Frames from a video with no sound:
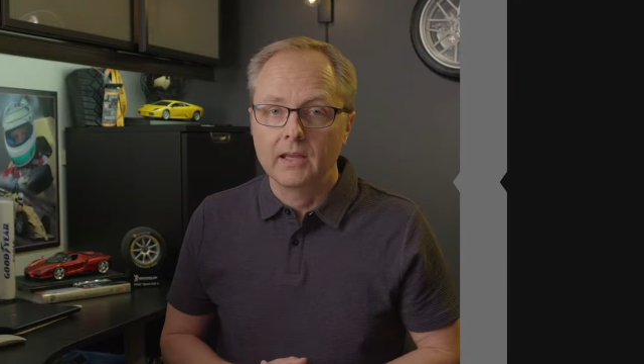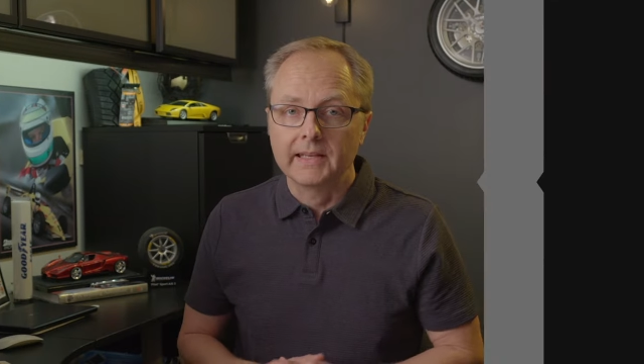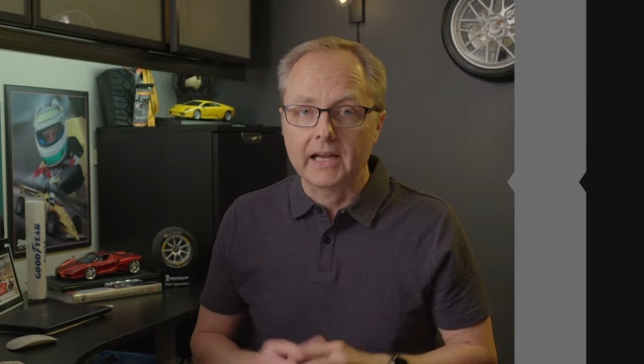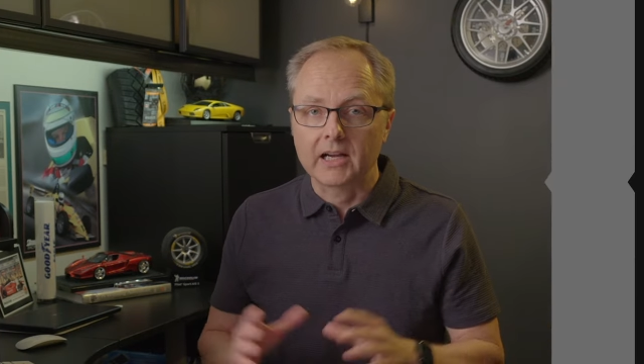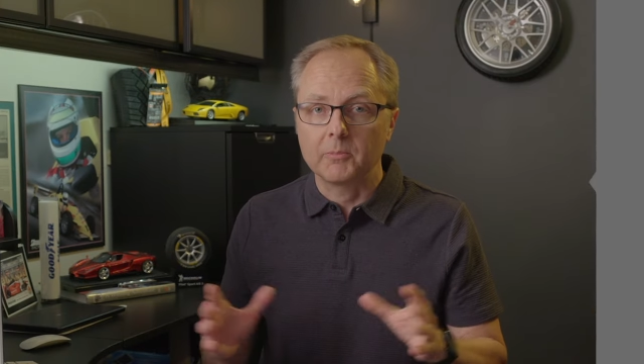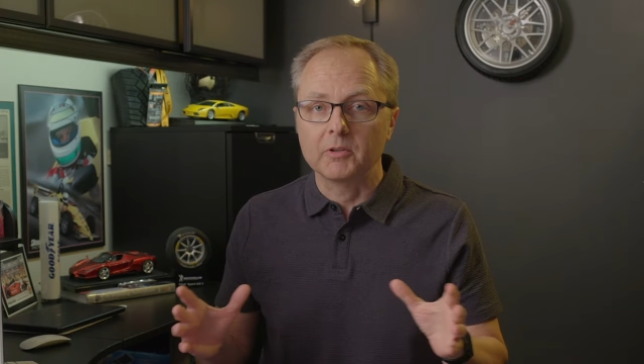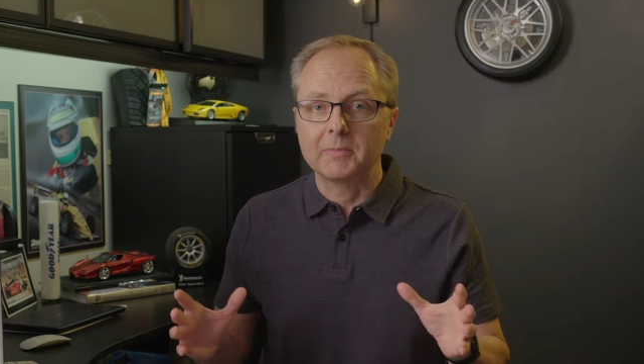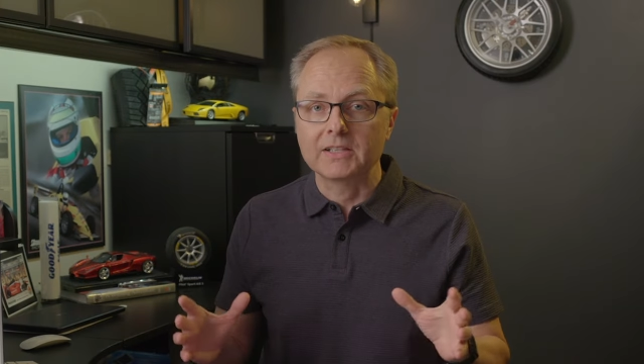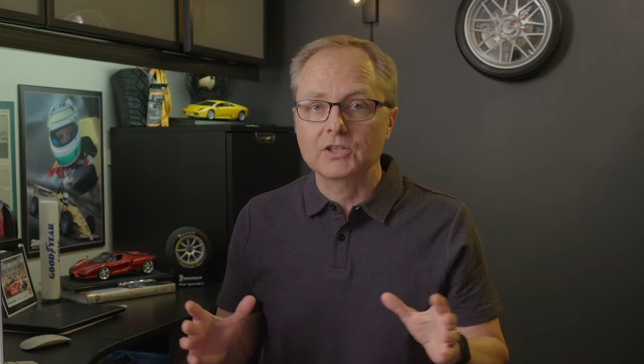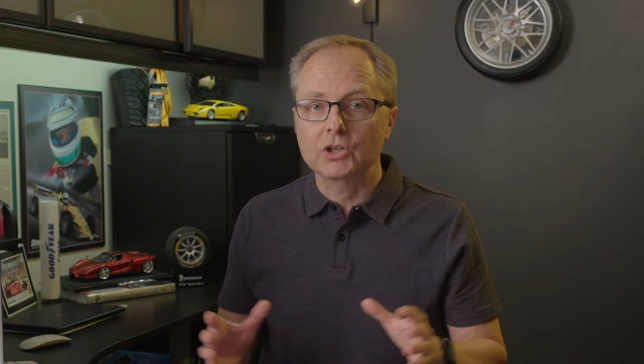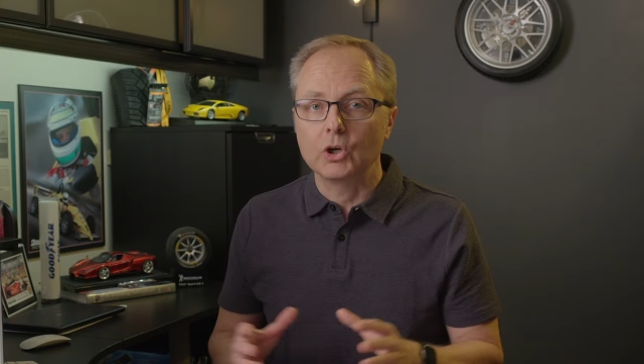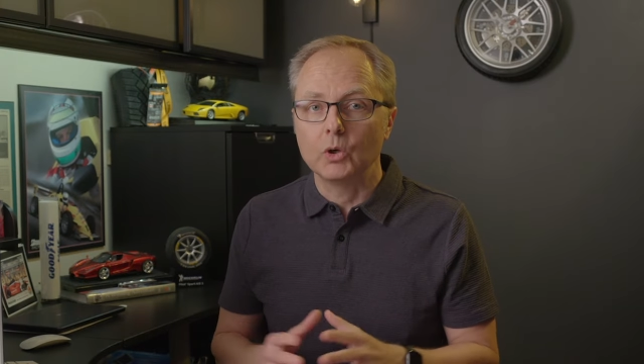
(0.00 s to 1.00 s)
Now, a couple of
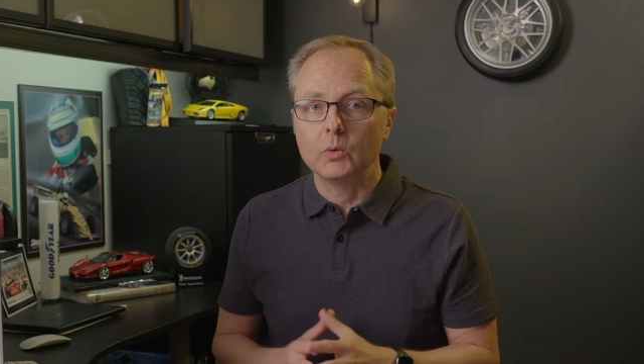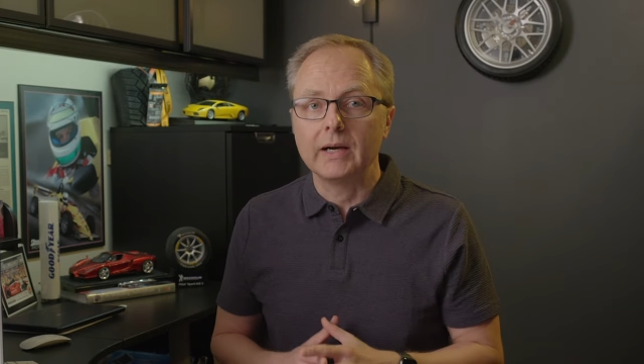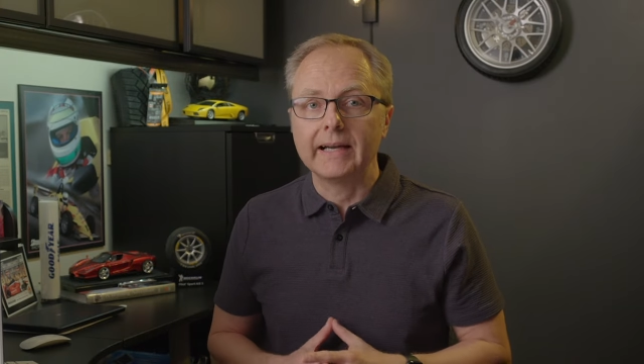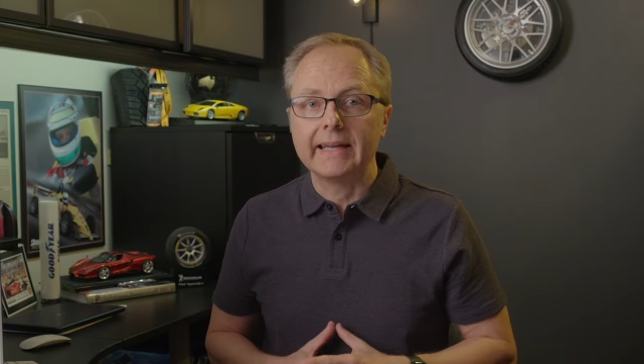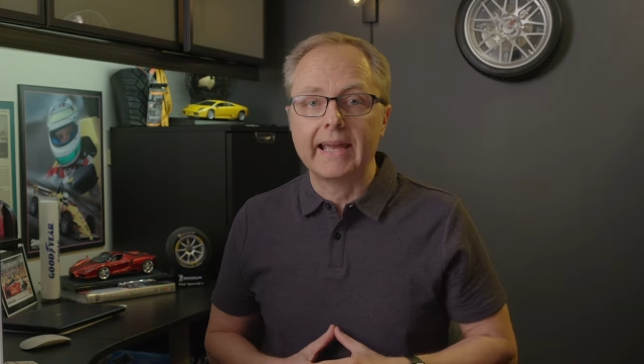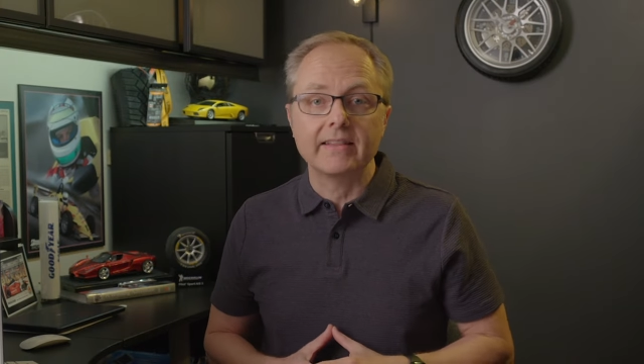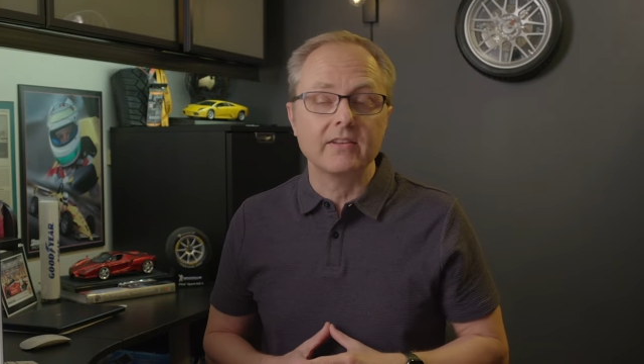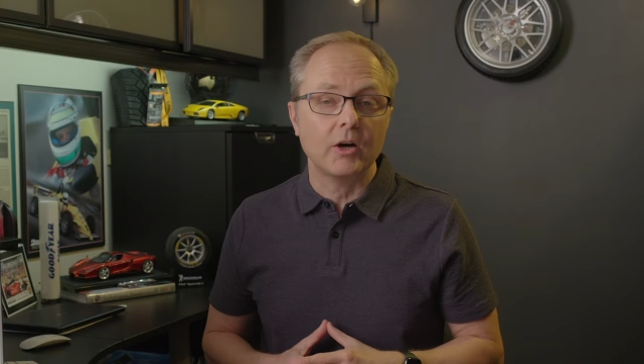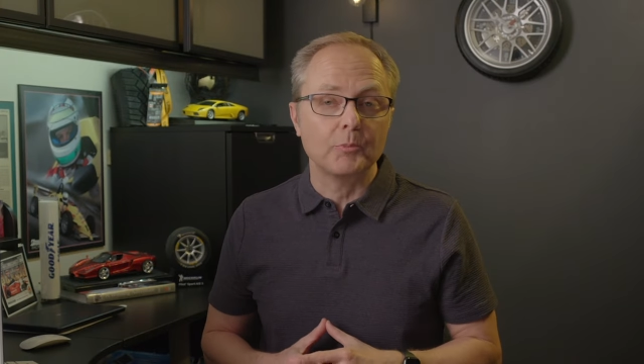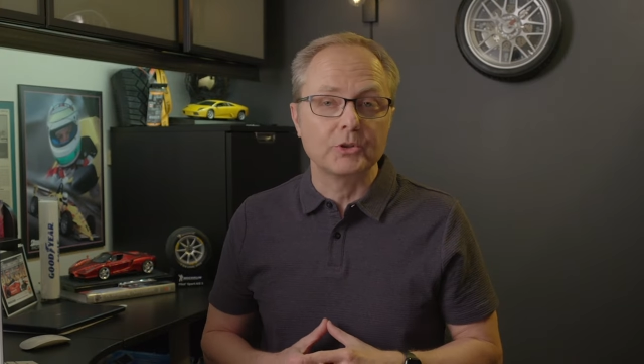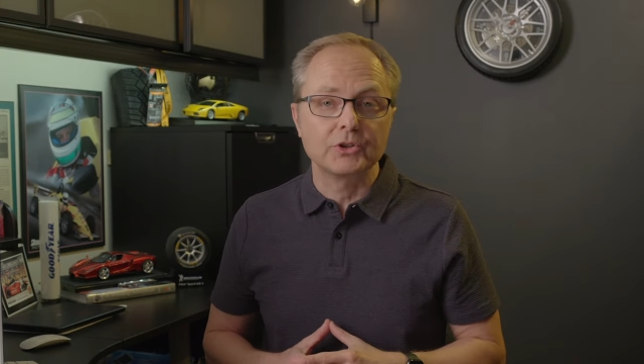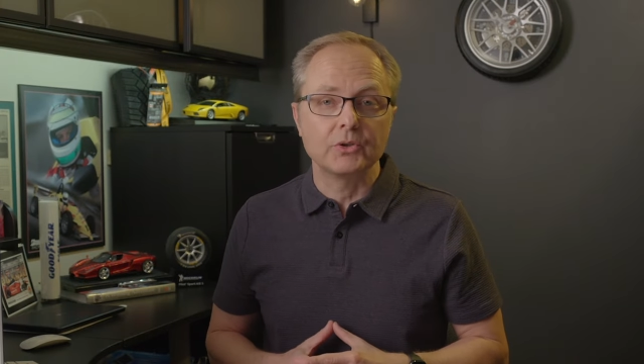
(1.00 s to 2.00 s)
months ago, I had the
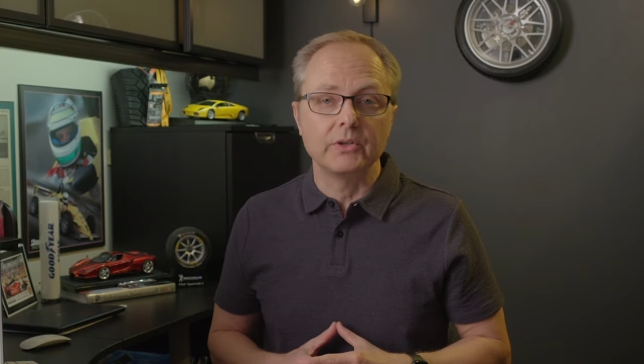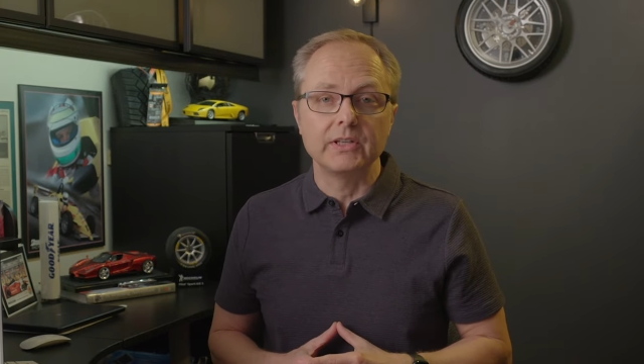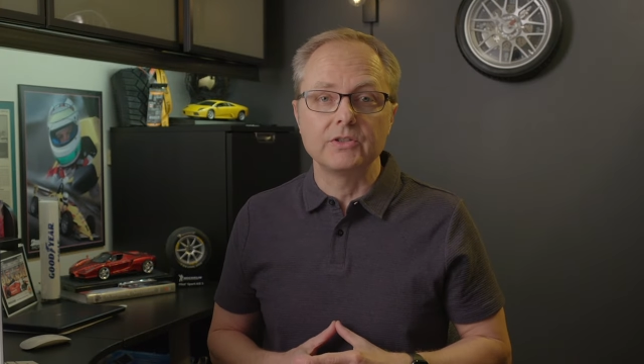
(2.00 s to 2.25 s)
opportunity